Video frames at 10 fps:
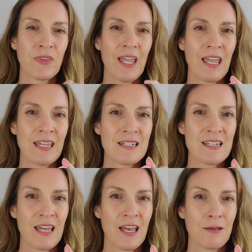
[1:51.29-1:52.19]
And
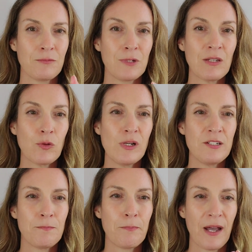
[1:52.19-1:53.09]
we call
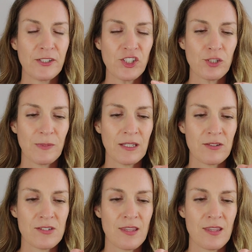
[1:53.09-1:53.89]
it bunched because